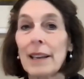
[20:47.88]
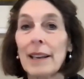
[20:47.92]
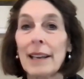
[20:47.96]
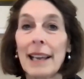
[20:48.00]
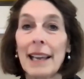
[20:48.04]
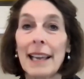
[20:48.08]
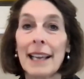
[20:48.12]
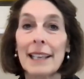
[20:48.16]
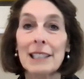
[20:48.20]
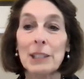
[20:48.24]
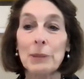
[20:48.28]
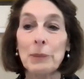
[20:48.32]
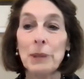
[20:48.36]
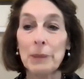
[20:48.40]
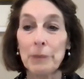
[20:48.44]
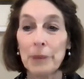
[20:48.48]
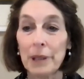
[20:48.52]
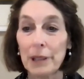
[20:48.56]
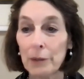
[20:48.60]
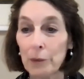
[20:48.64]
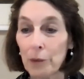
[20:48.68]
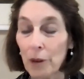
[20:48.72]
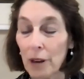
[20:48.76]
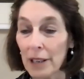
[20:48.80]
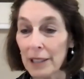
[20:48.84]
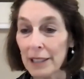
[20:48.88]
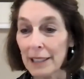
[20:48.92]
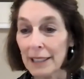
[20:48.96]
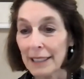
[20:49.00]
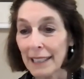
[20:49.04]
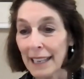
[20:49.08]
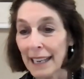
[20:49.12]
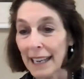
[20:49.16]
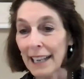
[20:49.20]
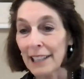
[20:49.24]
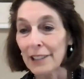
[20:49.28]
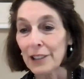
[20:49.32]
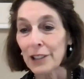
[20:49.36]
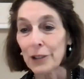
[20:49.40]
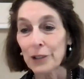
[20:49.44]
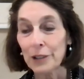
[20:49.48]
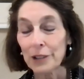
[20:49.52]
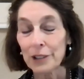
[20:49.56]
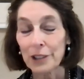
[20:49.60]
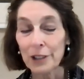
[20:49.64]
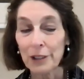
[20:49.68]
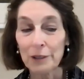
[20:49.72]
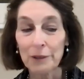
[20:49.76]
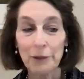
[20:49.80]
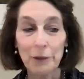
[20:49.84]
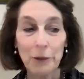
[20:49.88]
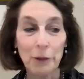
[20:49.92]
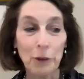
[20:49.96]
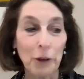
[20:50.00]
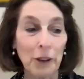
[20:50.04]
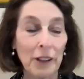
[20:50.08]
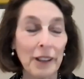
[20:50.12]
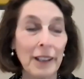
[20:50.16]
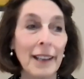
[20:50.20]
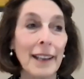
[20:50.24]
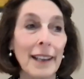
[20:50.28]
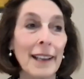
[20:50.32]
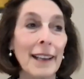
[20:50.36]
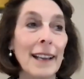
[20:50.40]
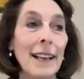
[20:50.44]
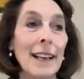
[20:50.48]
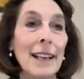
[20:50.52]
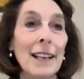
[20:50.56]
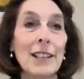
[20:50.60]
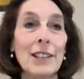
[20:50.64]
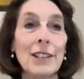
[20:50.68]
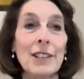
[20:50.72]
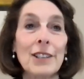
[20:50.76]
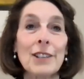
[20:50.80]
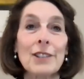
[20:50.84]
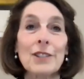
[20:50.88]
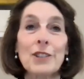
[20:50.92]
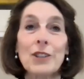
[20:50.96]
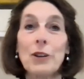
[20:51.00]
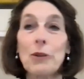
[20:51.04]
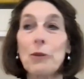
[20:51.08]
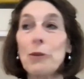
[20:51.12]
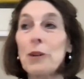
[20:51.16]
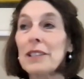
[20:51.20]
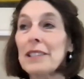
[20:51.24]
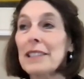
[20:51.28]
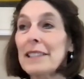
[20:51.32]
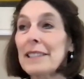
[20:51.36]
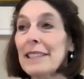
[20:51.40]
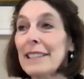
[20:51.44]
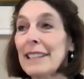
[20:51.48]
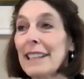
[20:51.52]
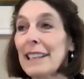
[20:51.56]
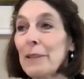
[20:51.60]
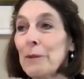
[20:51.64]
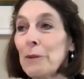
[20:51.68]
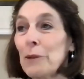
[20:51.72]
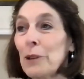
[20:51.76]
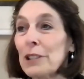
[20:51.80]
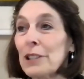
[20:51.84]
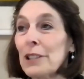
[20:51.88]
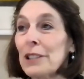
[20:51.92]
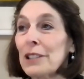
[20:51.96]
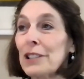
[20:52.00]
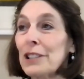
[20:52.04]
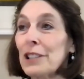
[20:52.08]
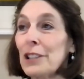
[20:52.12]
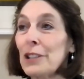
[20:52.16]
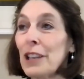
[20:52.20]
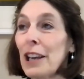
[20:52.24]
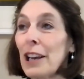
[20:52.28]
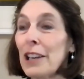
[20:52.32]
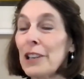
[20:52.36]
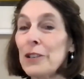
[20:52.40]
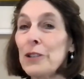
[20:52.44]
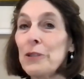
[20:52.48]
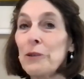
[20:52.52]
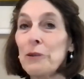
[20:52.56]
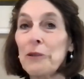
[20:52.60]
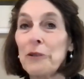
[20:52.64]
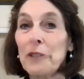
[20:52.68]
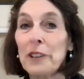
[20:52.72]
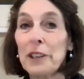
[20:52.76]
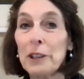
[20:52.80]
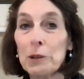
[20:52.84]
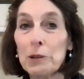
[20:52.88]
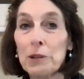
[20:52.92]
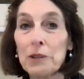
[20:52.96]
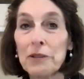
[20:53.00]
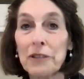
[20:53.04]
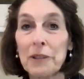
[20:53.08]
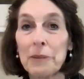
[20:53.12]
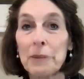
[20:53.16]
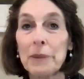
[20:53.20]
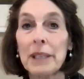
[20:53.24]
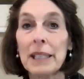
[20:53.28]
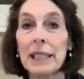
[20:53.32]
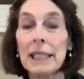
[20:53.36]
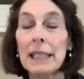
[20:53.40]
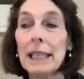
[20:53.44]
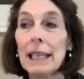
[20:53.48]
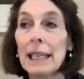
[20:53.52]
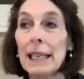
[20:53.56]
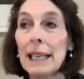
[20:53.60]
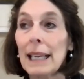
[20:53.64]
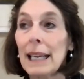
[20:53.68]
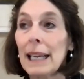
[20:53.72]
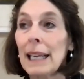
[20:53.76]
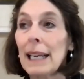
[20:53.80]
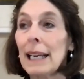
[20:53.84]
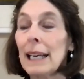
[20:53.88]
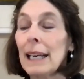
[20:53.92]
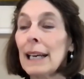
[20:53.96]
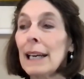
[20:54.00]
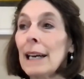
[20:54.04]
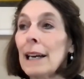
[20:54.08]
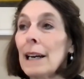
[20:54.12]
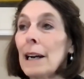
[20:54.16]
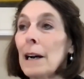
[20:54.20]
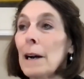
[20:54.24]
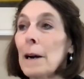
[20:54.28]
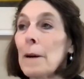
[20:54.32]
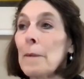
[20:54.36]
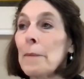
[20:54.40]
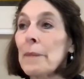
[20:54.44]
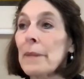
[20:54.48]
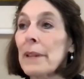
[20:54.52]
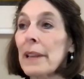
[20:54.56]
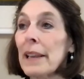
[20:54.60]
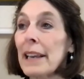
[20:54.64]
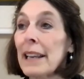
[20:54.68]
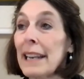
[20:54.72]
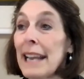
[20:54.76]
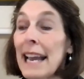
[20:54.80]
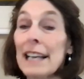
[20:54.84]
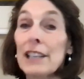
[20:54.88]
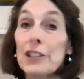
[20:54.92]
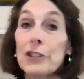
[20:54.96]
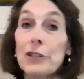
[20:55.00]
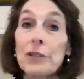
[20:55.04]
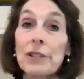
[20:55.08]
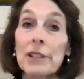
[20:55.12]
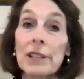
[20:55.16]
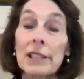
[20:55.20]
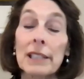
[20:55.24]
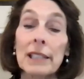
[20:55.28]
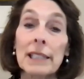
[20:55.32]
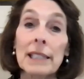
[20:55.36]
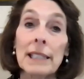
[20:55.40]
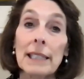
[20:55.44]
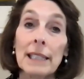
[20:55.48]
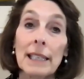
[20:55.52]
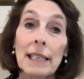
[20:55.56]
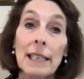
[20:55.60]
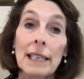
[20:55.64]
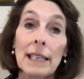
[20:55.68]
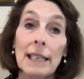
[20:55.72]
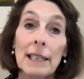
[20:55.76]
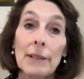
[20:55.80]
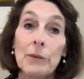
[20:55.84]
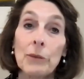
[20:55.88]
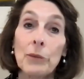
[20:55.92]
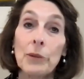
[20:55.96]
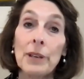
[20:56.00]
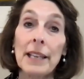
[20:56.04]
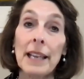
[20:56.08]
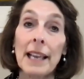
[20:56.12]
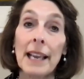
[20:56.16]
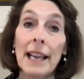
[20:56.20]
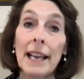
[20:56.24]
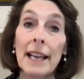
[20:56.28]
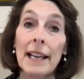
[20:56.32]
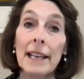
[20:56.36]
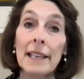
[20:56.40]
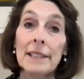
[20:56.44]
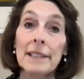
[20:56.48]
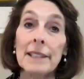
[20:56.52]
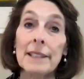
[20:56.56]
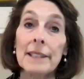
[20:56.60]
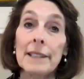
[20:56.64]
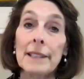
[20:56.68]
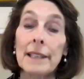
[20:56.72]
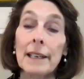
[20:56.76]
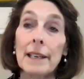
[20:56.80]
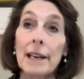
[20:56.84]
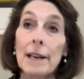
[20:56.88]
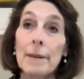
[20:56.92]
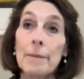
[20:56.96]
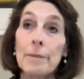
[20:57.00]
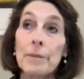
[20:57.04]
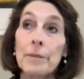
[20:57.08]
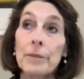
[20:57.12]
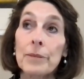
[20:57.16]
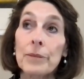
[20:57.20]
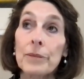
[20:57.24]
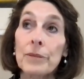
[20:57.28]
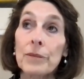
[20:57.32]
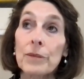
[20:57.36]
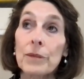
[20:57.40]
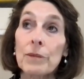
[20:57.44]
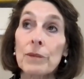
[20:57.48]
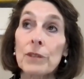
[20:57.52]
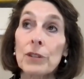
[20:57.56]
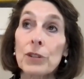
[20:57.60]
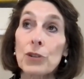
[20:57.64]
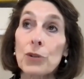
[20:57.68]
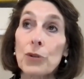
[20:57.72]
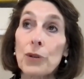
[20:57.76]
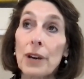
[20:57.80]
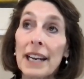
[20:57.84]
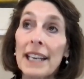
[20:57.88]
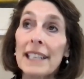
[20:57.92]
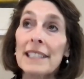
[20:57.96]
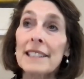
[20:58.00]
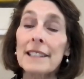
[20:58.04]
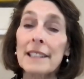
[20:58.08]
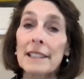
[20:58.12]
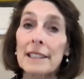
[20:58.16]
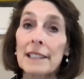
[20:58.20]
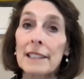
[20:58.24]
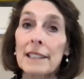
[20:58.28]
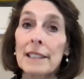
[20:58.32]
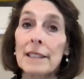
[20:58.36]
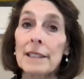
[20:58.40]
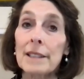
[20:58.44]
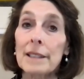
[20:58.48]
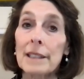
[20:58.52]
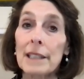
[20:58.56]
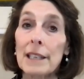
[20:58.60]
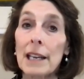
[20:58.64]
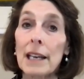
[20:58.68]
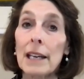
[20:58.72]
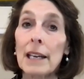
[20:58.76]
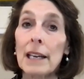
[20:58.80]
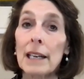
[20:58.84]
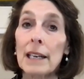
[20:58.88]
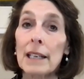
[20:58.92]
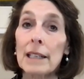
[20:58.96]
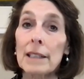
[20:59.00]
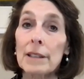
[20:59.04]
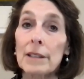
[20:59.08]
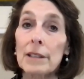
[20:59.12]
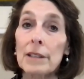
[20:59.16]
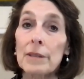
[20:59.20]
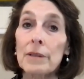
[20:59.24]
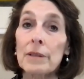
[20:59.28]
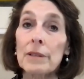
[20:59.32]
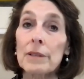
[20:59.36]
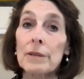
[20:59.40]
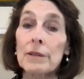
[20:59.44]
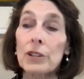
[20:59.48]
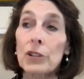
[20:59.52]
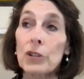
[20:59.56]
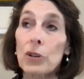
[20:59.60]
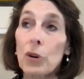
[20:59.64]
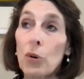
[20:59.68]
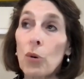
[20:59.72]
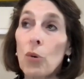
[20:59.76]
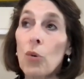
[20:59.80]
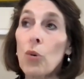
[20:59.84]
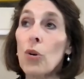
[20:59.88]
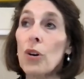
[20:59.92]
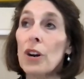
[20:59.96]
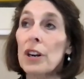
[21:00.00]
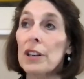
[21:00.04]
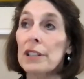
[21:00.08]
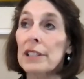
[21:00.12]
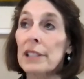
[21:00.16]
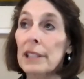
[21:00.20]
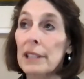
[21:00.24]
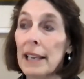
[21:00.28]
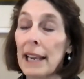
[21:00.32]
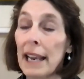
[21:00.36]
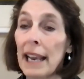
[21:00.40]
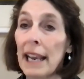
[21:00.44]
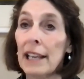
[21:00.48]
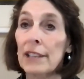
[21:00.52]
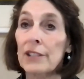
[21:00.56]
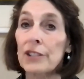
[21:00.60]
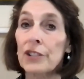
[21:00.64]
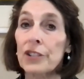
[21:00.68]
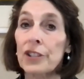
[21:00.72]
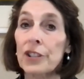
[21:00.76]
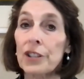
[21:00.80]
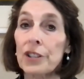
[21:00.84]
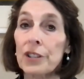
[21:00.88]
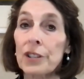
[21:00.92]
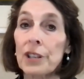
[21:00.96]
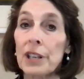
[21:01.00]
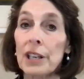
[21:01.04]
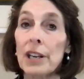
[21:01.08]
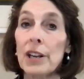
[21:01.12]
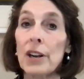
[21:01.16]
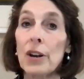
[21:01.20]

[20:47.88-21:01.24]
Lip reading: XBP1 in cancer and so forth. So it wasn't a new field for me. And actually, we had transited towards cancer